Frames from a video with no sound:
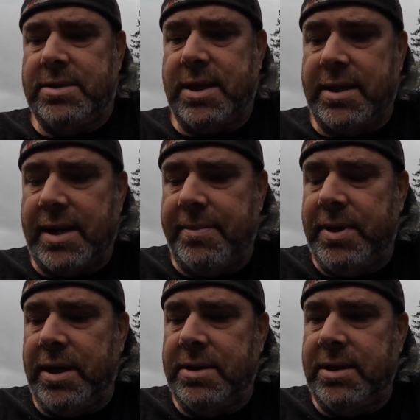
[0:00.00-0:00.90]
It's not that
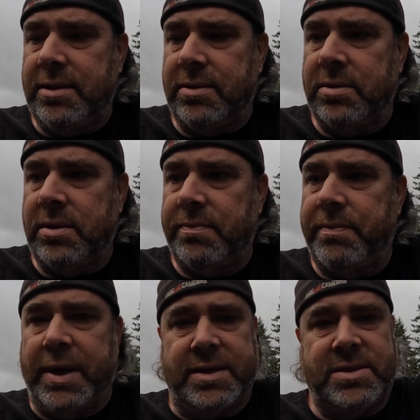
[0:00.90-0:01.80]
big a deal,
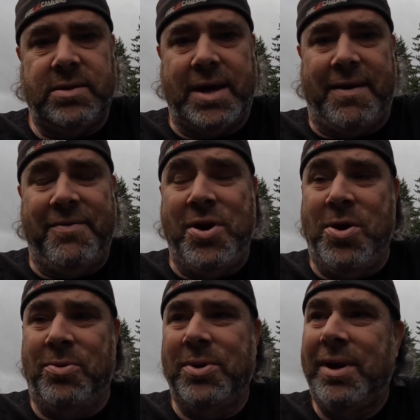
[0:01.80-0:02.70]
but I still have
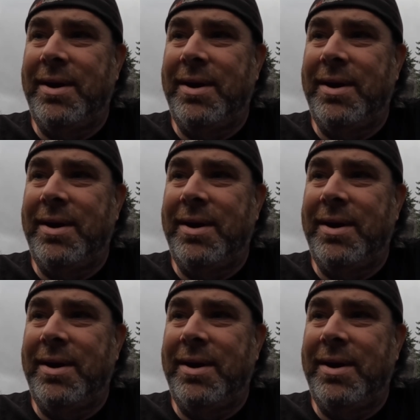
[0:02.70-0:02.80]
no